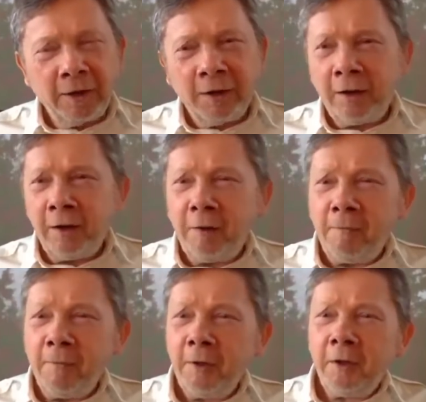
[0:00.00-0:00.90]

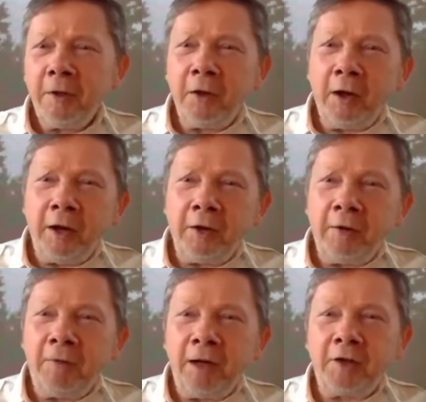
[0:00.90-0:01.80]
Um, and
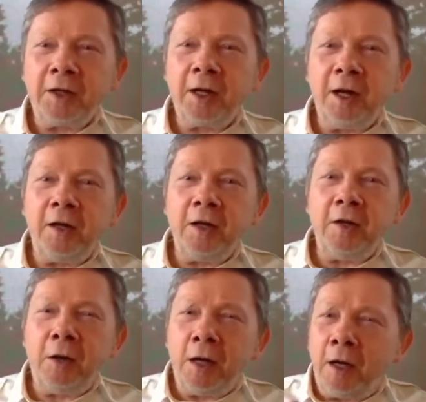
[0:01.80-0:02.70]
if that's the case in
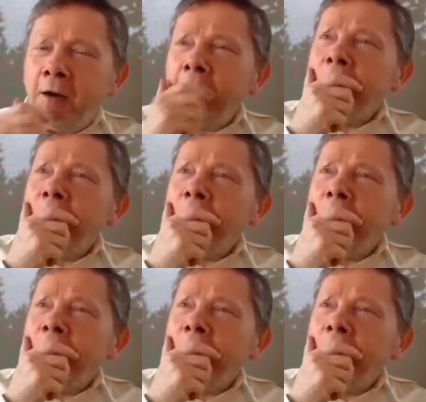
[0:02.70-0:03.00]
your life,